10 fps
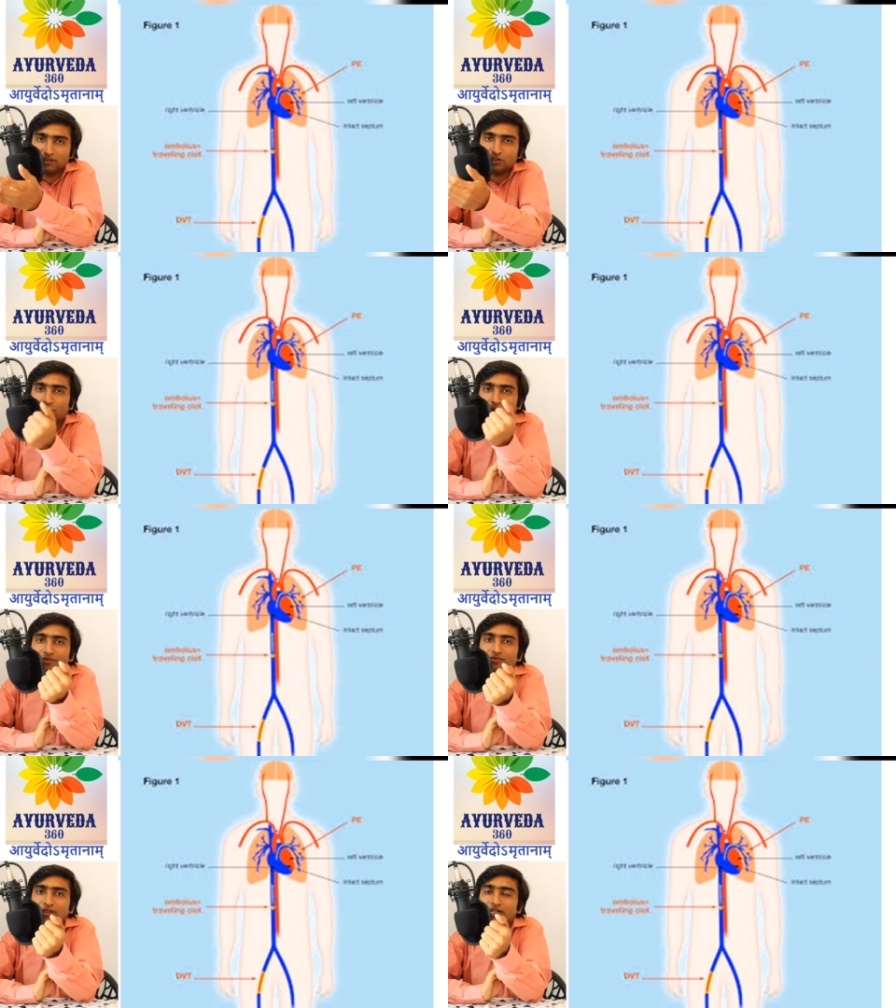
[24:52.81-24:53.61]

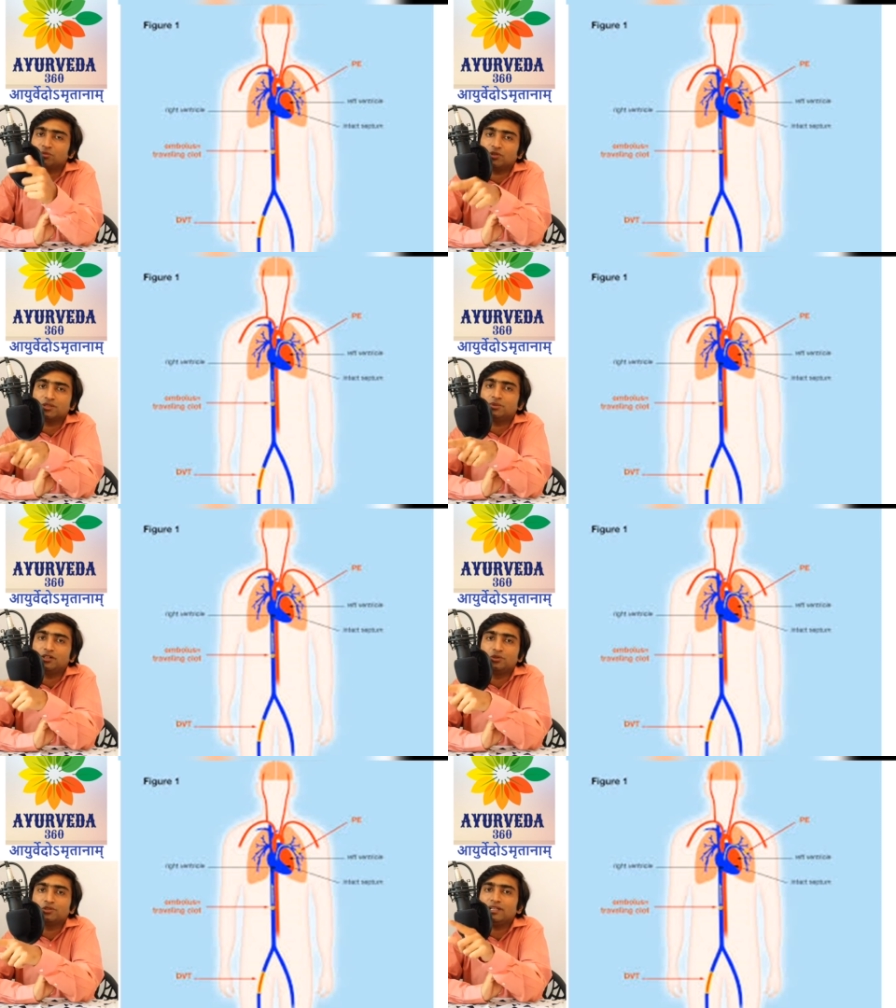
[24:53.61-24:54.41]
stroke that is possible
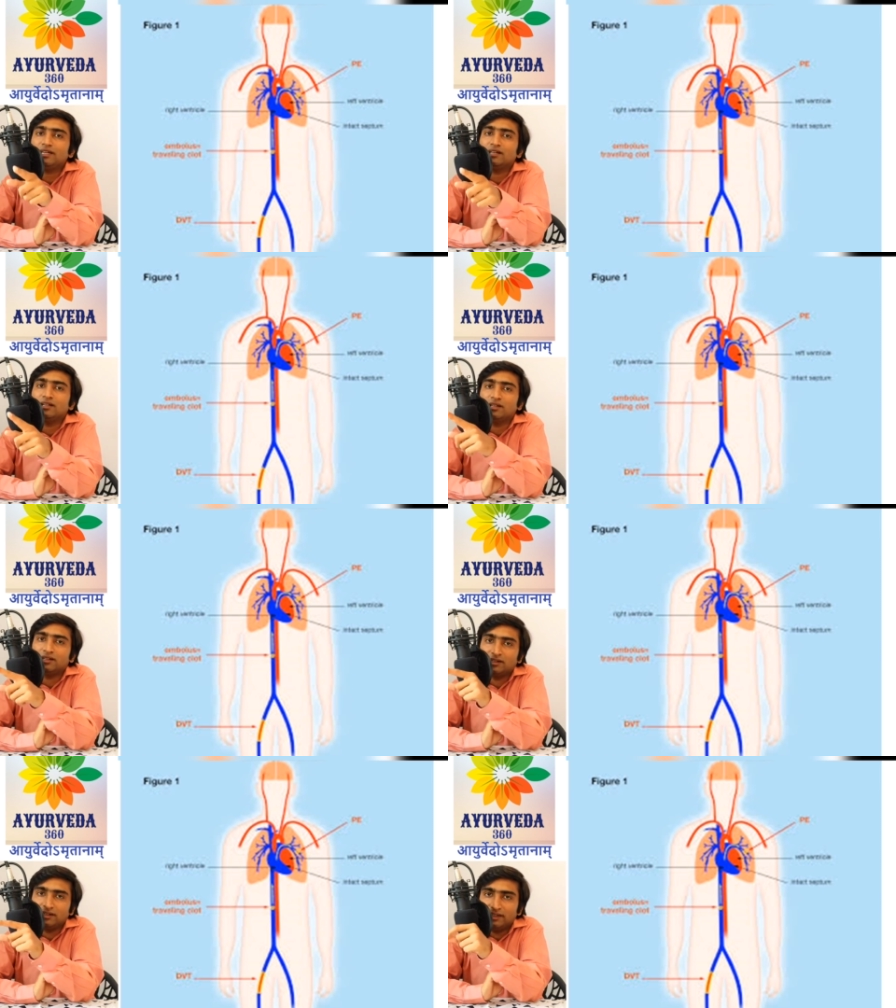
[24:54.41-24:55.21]
due to the
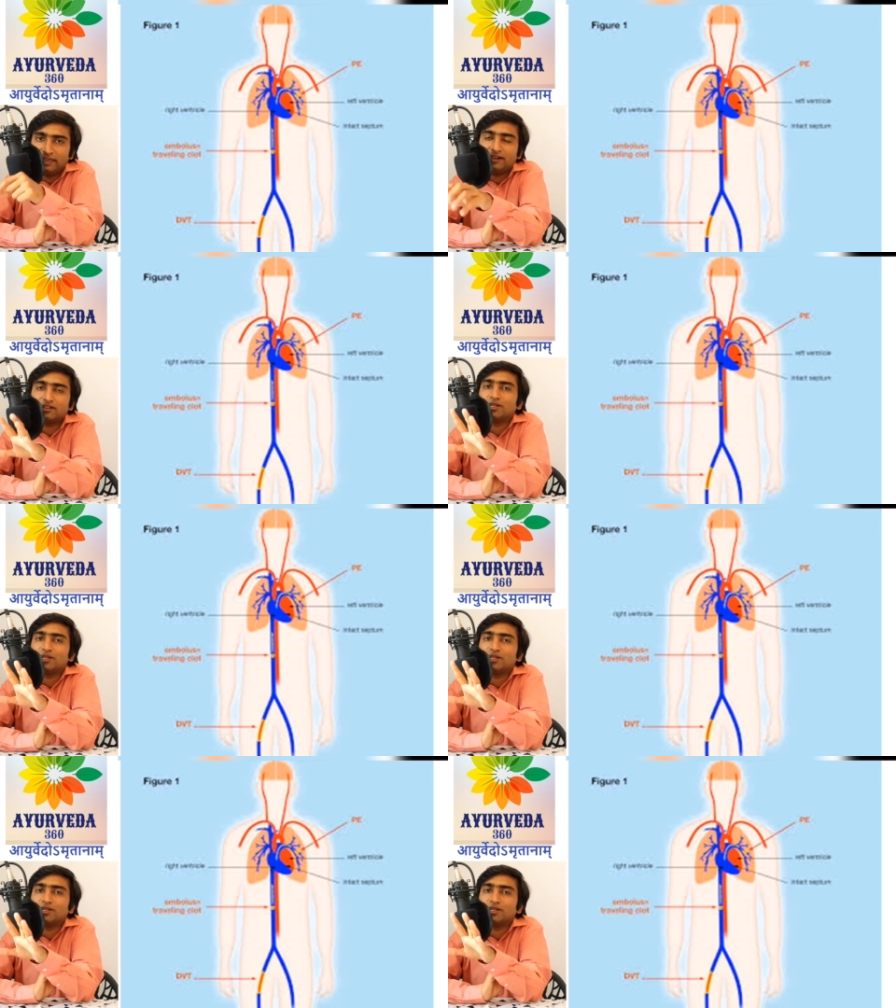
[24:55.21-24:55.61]
I